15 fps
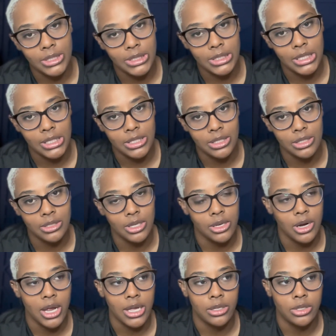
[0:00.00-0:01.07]
Texas that are
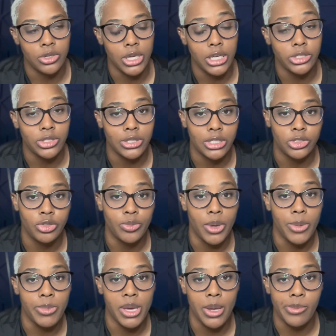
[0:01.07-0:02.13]
hot locations that you may
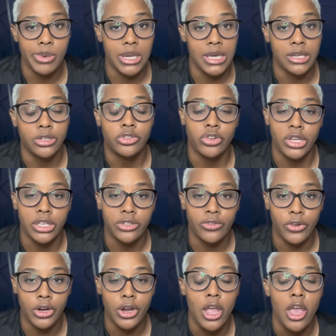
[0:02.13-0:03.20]
be able to get a transfer